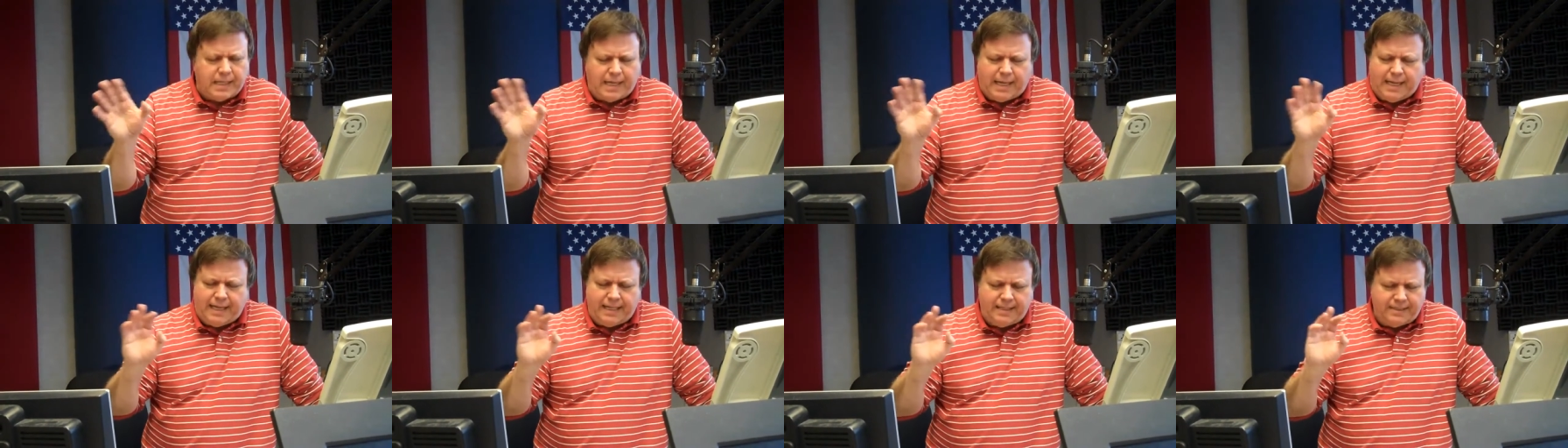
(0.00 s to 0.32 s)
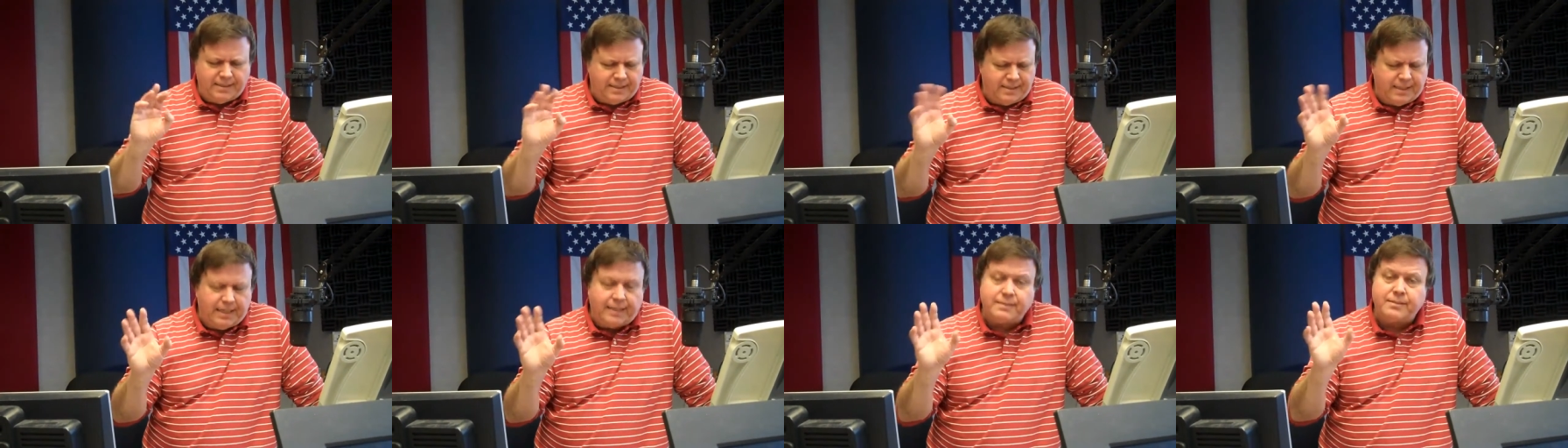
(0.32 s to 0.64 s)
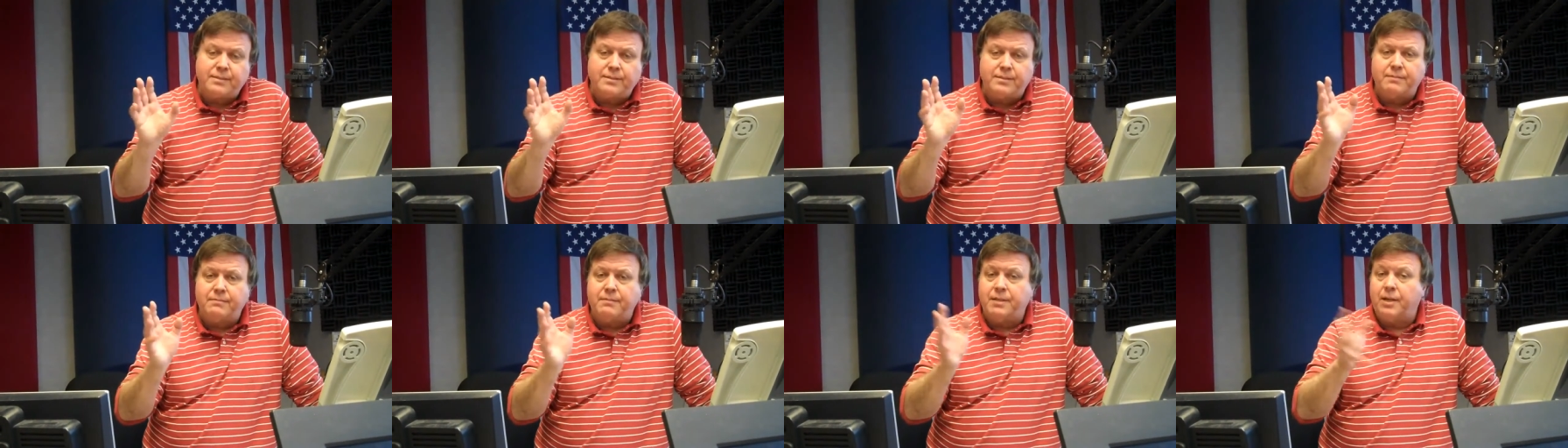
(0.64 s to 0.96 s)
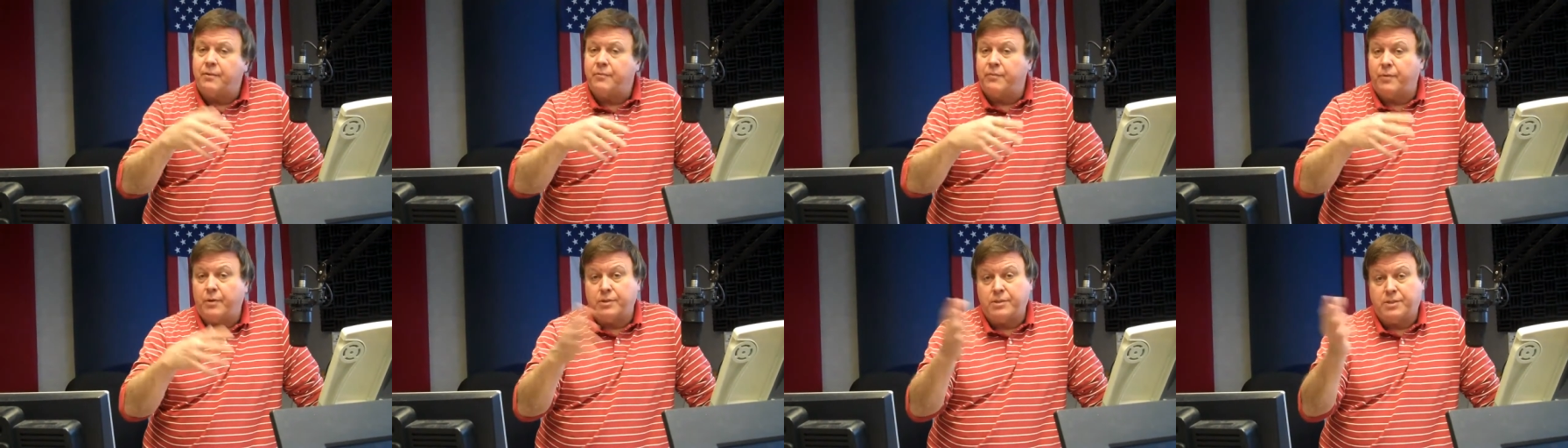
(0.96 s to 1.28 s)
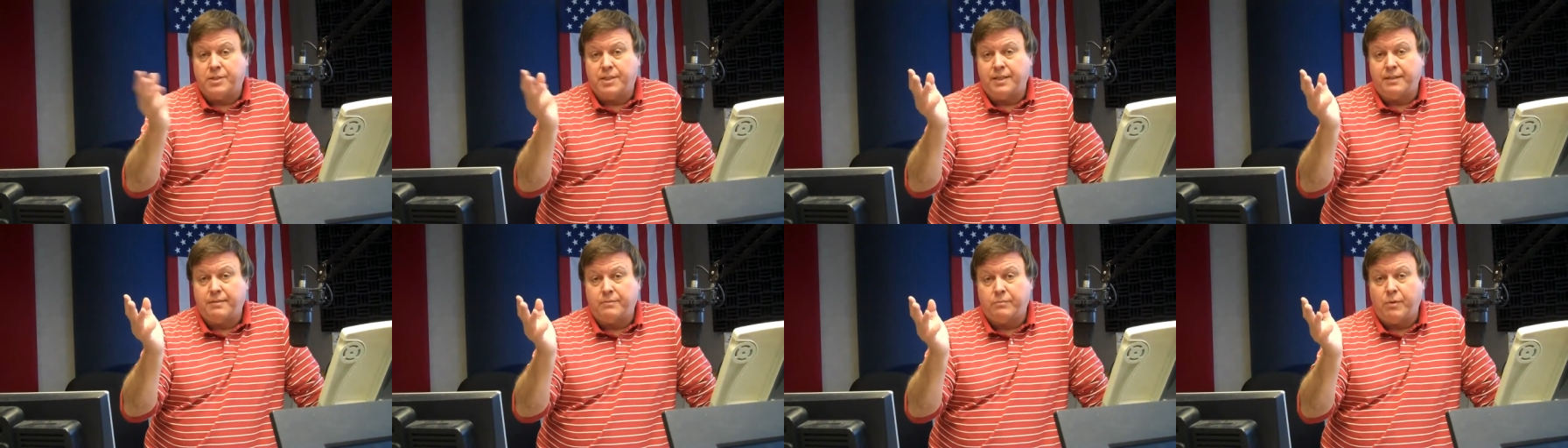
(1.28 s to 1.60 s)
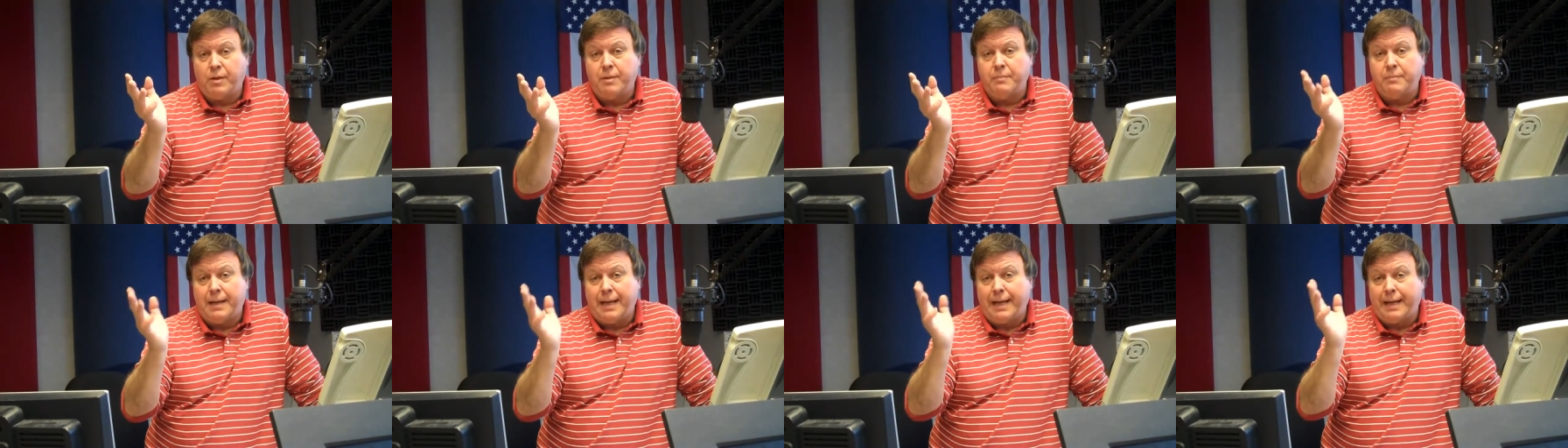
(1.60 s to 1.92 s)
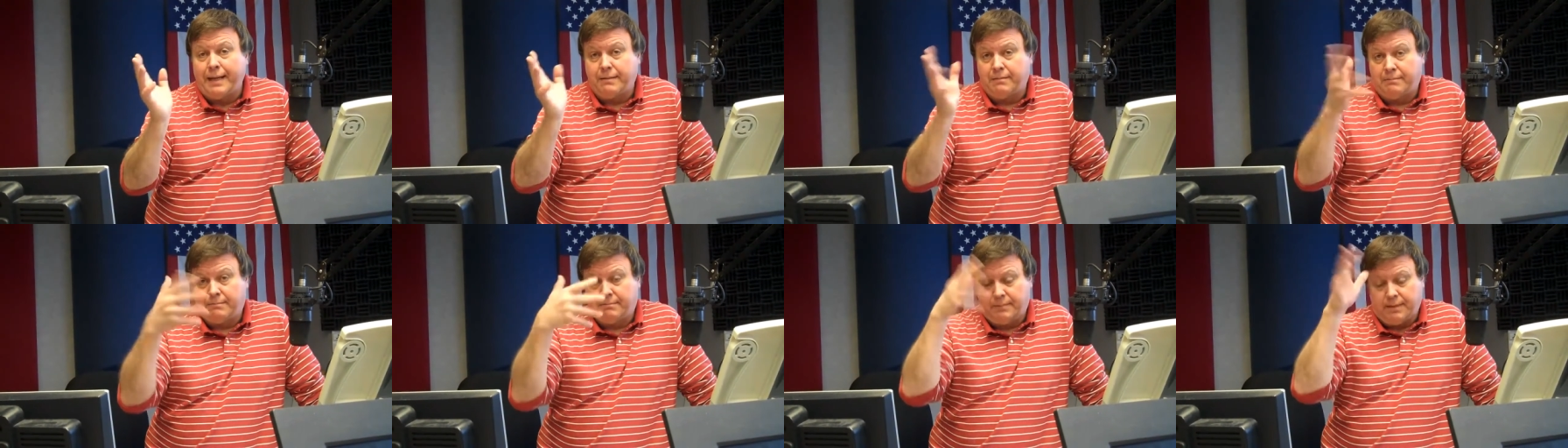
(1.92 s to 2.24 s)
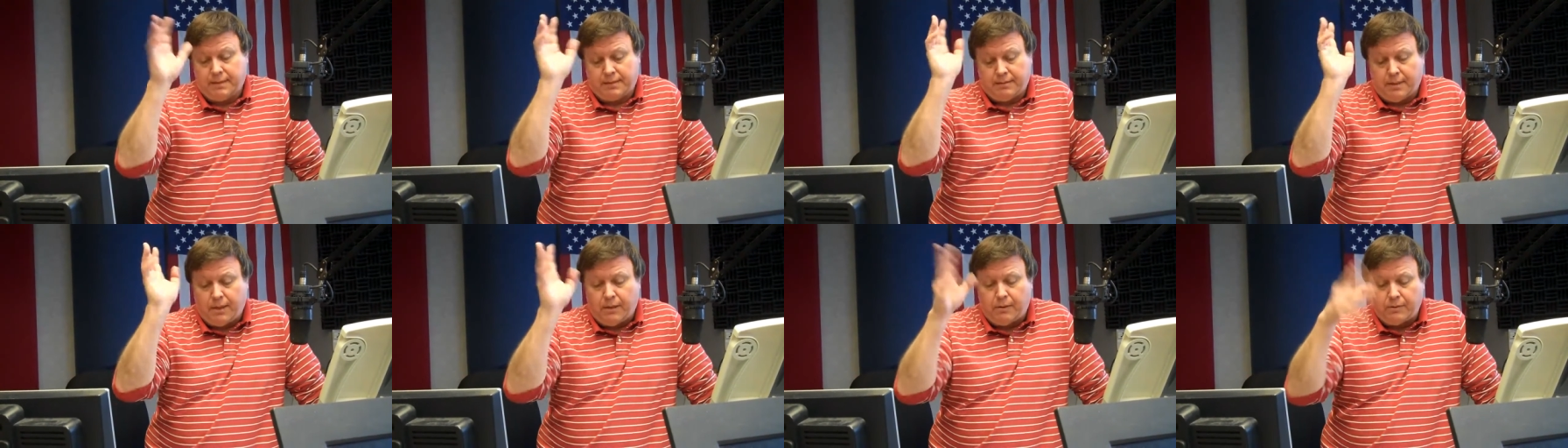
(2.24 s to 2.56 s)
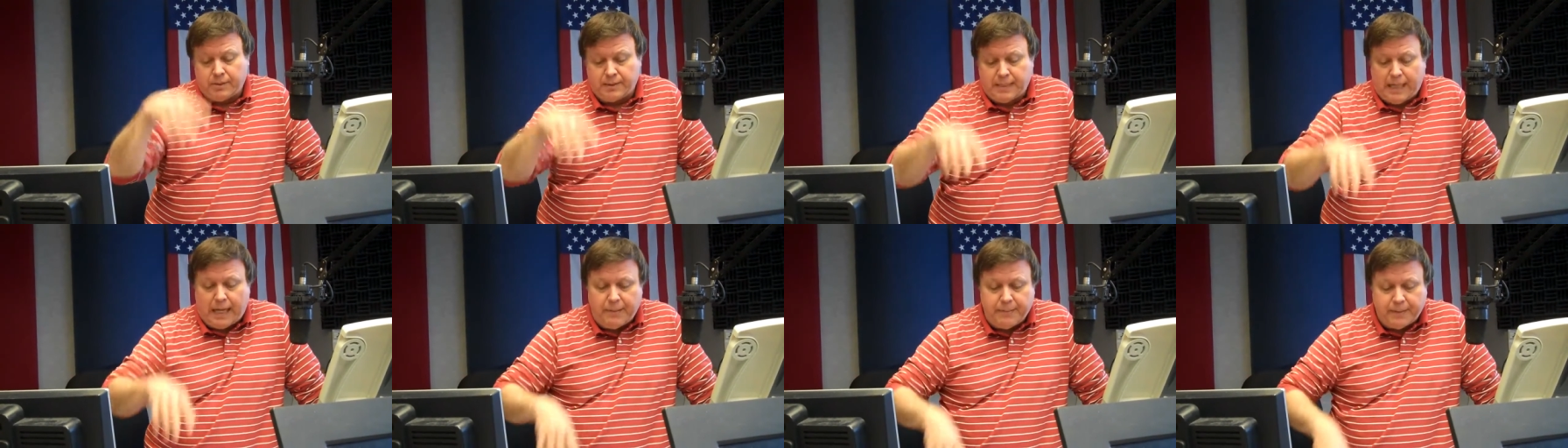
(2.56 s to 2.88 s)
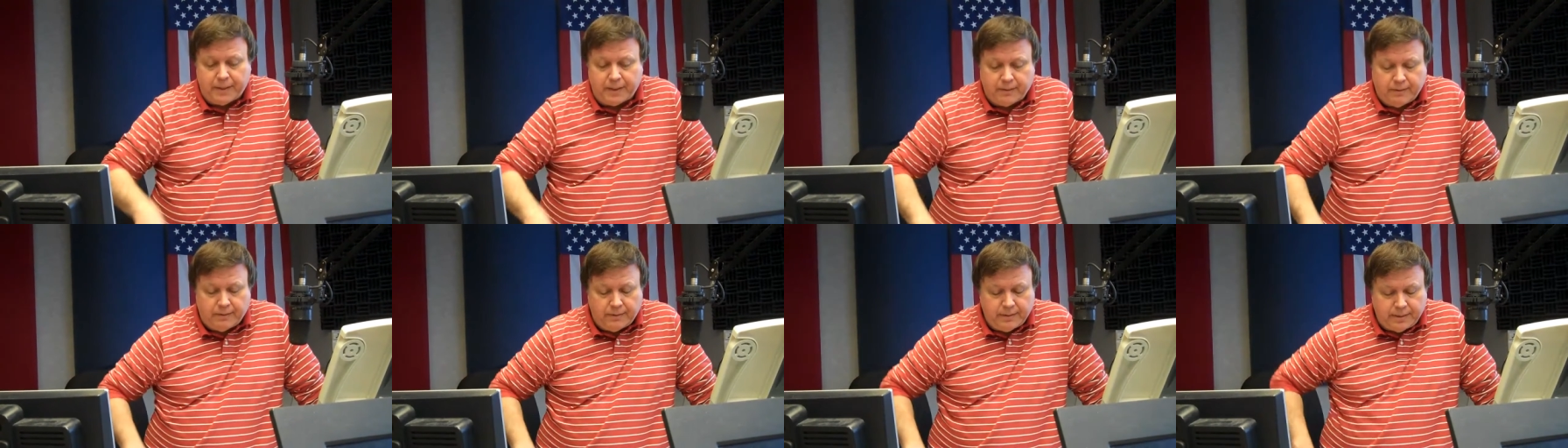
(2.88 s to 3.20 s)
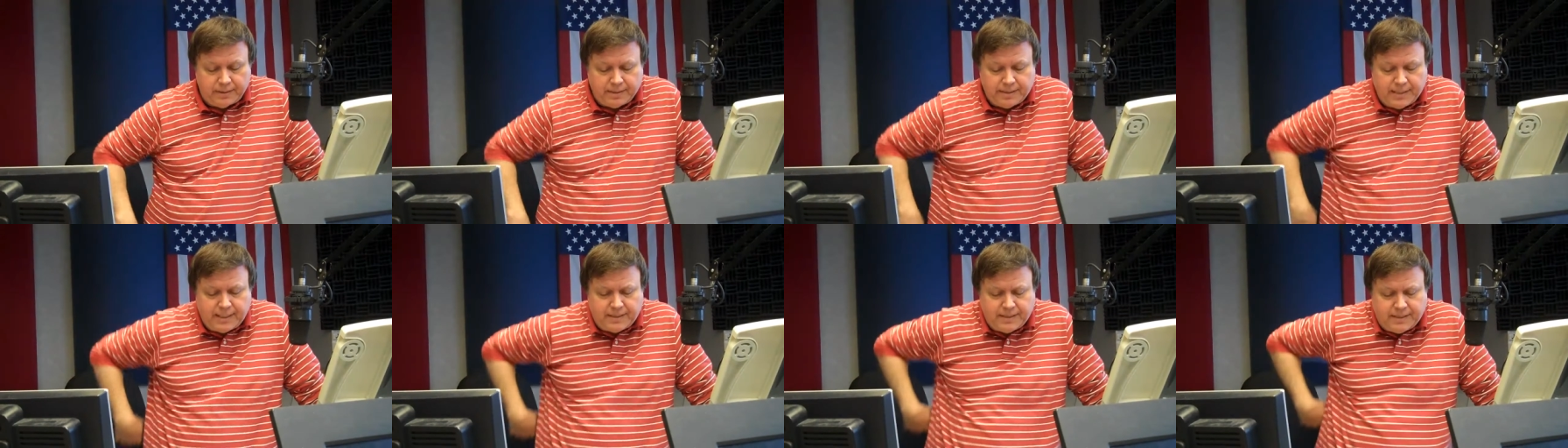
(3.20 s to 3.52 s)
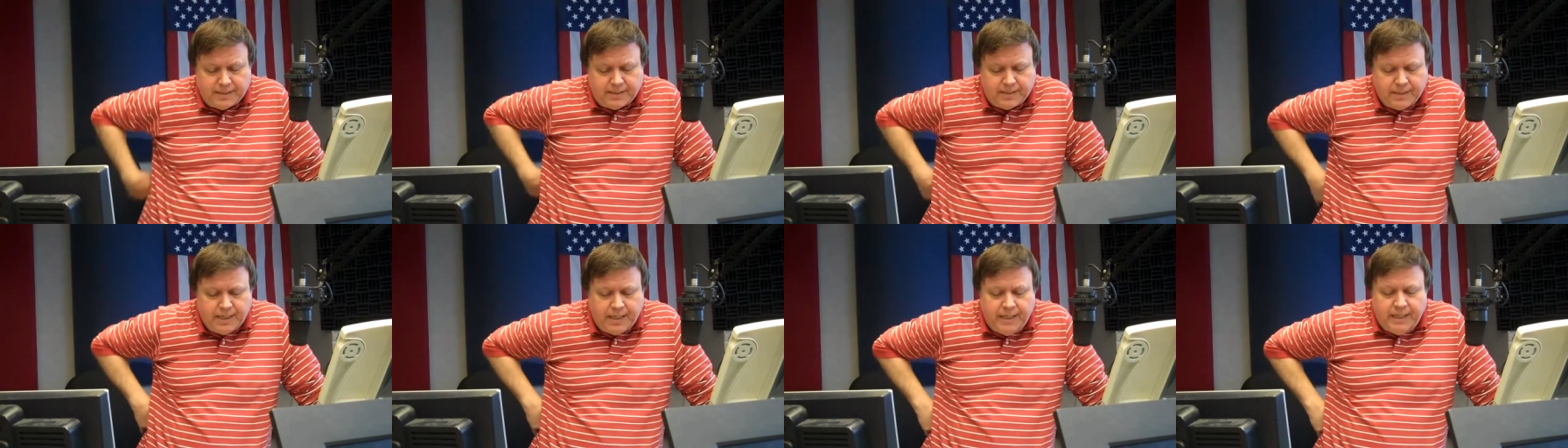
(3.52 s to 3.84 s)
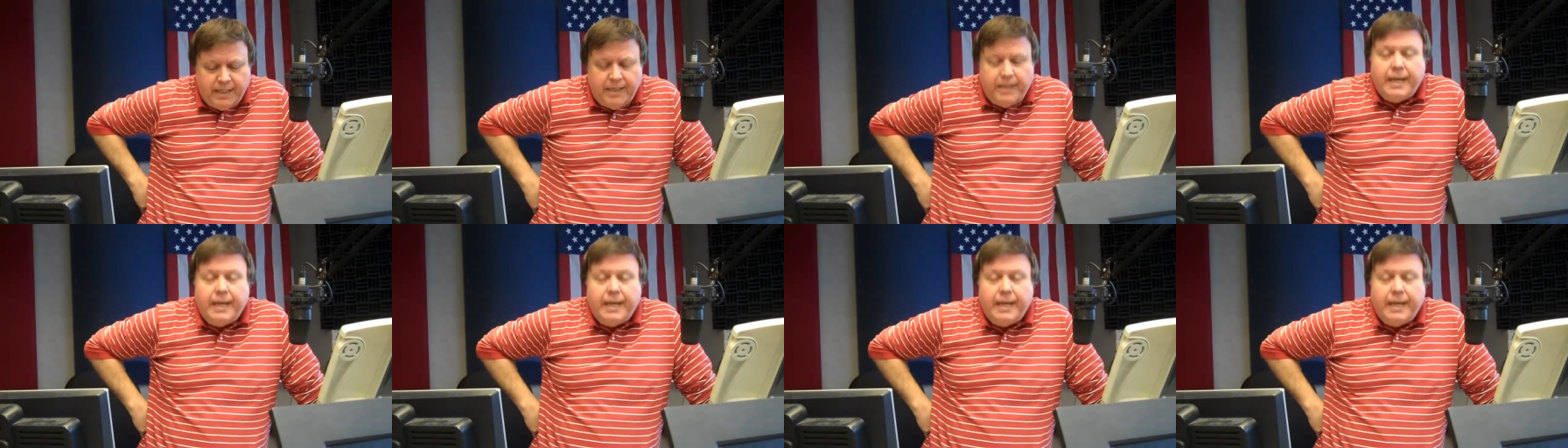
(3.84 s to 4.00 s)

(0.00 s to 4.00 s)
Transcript: guys since their first hit way back a long time ago in the 60s.